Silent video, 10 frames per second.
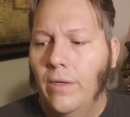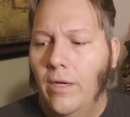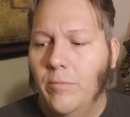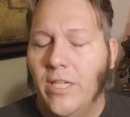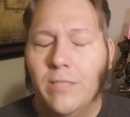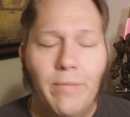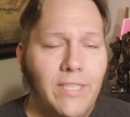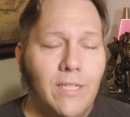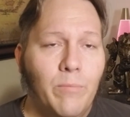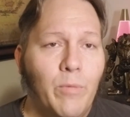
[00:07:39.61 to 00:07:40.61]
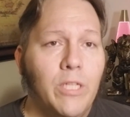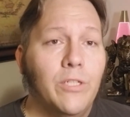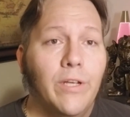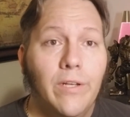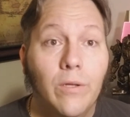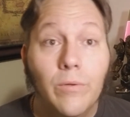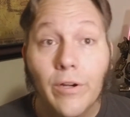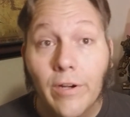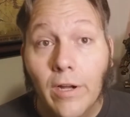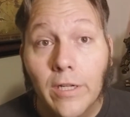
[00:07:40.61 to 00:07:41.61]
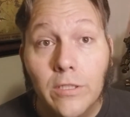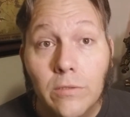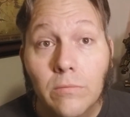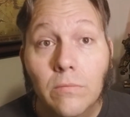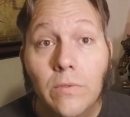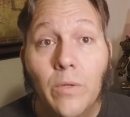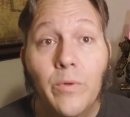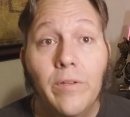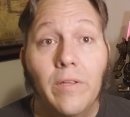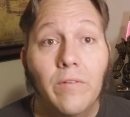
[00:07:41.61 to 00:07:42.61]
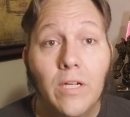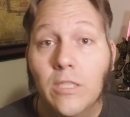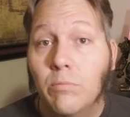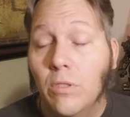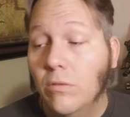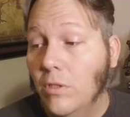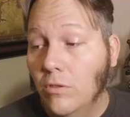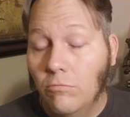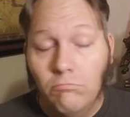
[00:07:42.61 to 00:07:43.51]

And that basically means you get no narcotics, you know, when you leave the hospital, none